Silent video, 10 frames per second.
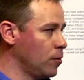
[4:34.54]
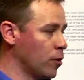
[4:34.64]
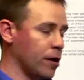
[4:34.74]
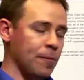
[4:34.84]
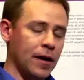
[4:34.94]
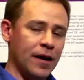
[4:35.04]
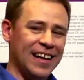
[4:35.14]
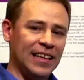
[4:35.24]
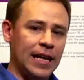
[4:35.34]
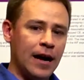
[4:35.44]
We're comparing
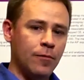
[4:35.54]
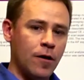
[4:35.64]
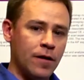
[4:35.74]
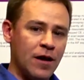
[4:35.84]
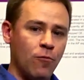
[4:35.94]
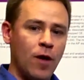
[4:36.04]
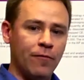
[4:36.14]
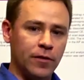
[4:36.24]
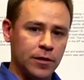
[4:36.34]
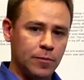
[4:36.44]
a library
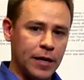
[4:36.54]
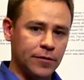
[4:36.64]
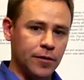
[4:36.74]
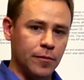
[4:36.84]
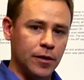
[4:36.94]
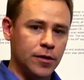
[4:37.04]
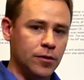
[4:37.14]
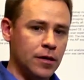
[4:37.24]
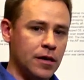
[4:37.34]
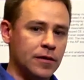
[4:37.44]
reference spectrum to
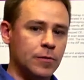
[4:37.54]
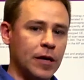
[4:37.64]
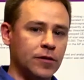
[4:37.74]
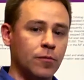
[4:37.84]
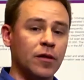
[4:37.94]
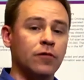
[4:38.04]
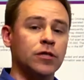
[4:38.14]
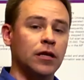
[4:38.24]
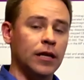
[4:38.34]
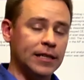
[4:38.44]
the spectrum that
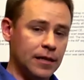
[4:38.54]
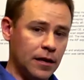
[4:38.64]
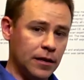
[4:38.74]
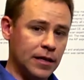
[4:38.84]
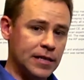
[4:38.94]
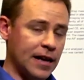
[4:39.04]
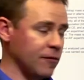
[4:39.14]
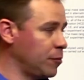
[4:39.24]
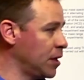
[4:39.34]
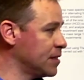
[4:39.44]
was collected on the
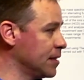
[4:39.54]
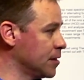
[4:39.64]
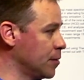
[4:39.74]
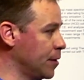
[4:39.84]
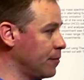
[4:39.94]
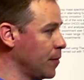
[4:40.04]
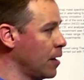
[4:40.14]
Exactive Plus instrument.